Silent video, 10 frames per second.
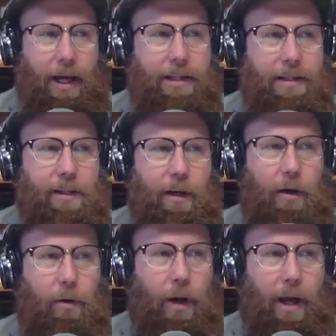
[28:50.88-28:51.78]

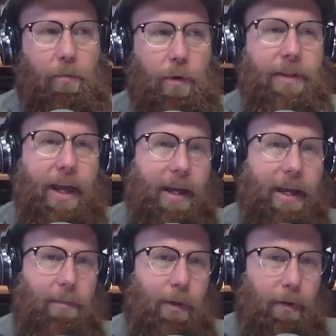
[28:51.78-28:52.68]
And when they
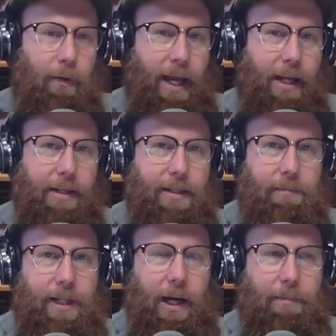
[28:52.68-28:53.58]
communicate it,
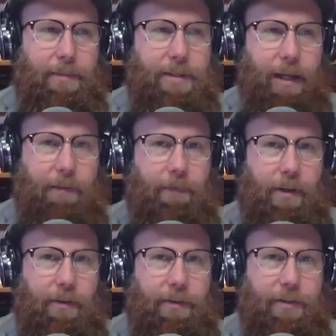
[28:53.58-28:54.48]
sometimes it
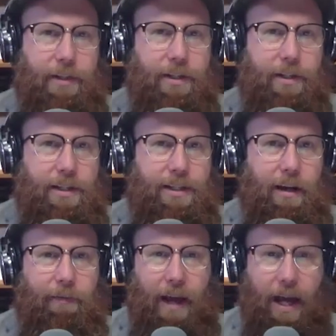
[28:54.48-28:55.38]
feels just
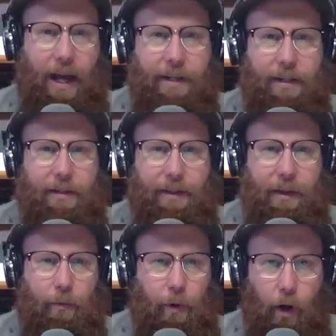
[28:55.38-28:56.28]
self-evident that
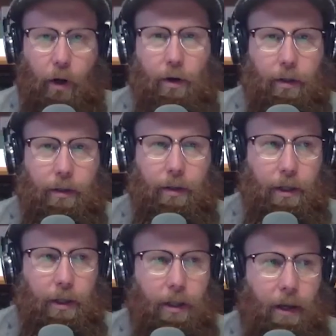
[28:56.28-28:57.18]
they're wrong.
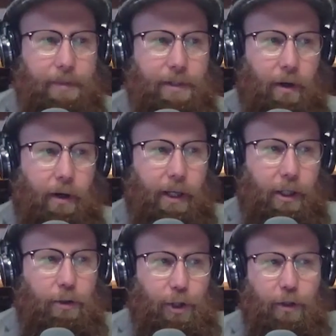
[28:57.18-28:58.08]
I'm sorry,
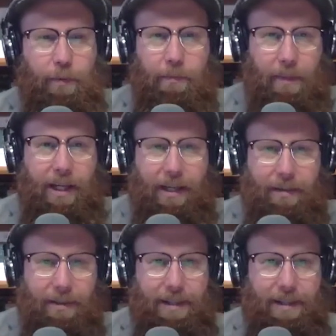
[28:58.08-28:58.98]
you shouldn't be
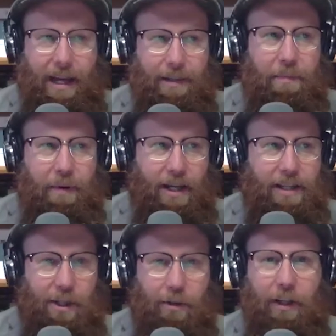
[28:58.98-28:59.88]
that
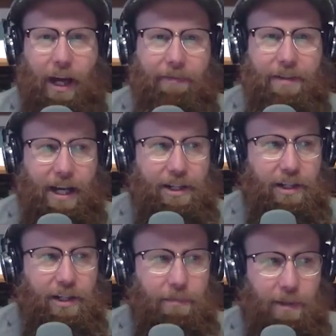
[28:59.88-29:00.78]
depressed. Your life is actually